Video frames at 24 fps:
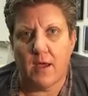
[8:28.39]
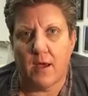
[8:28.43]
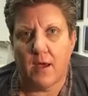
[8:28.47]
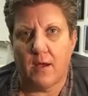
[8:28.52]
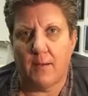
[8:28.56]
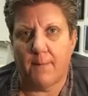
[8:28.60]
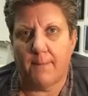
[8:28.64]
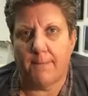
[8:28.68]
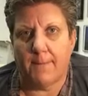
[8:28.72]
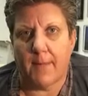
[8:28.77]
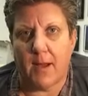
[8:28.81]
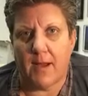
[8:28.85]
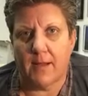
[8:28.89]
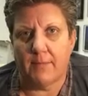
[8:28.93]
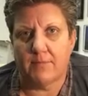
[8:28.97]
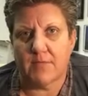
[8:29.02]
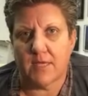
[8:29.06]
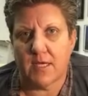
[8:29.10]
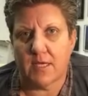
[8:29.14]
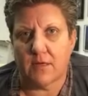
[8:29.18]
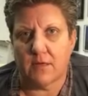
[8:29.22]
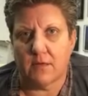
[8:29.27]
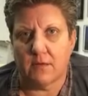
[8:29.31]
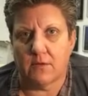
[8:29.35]
Um, I'm
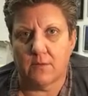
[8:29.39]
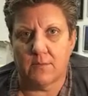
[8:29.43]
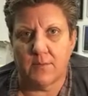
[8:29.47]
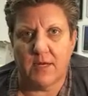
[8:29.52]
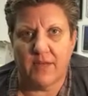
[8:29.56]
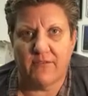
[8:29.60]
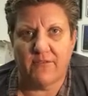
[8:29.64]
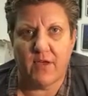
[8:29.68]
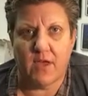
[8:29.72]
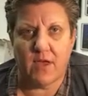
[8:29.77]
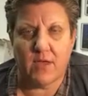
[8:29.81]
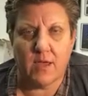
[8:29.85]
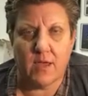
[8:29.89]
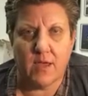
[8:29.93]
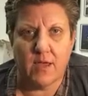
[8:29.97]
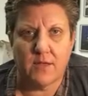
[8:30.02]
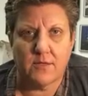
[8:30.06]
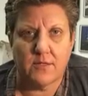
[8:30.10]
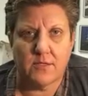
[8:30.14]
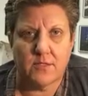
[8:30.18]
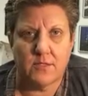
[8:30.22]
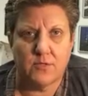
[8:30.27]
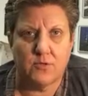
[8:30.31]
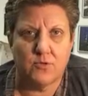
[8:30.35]
taking a little mini
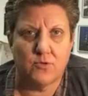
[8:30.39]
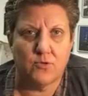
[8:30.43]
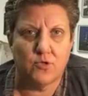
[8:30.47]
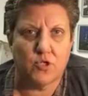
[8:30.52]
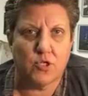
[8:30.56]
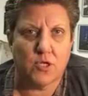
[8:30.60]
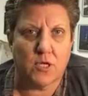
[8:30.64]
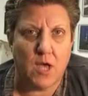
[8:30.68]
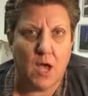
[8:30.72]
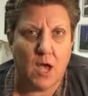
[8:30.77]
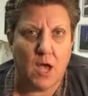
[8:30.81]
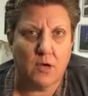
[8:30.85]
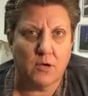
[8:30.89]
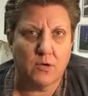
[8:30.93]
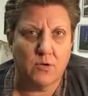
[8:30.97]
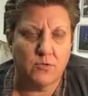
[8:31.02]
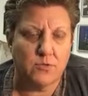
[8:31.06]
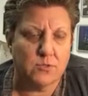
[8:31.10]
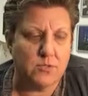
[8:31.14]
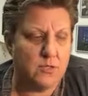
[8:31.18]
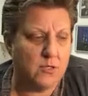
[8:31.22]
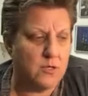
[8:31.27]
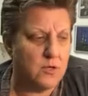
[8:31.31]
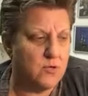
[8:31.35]
vacay to Chicago
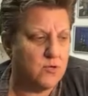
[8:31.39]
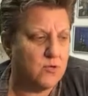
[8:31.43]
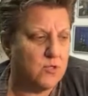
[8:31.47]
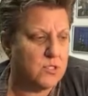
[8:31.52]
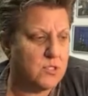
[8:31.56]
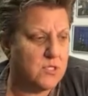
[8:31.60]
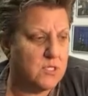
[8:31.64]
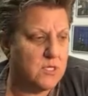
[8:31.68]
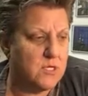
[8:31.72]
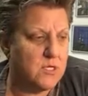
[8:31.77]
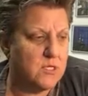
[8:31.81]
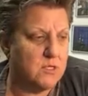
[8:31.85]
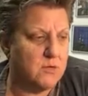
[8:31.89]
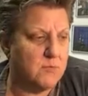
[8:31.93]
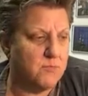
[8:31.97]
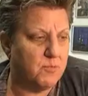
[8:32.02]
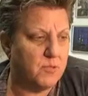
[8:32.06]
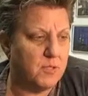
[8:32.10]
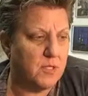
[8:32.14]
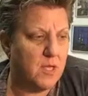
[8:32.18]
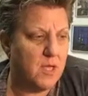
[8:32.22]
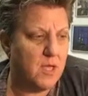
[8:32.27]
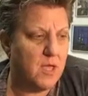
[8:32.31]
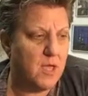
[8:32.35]
to go see the
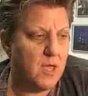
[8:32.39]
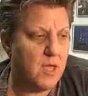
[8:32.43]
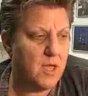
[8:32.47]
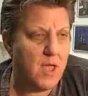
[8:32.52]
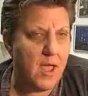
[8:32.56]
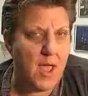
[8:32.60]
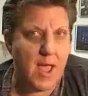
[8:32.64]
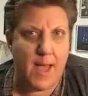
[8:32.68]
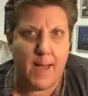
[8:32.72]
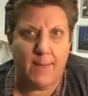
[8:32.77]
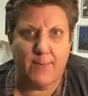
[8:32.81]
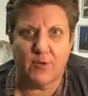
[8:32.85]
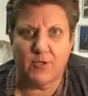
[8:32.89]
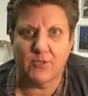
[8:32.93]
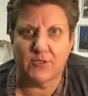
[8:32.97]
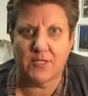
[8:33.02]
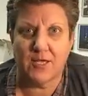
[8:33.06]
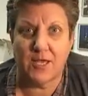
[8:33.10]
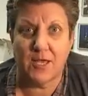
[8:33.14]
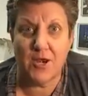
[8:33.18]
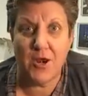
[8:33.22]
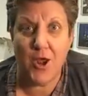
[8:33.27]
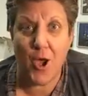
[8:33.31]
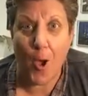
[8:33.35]
play
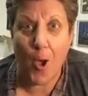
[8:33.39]
Hamilton.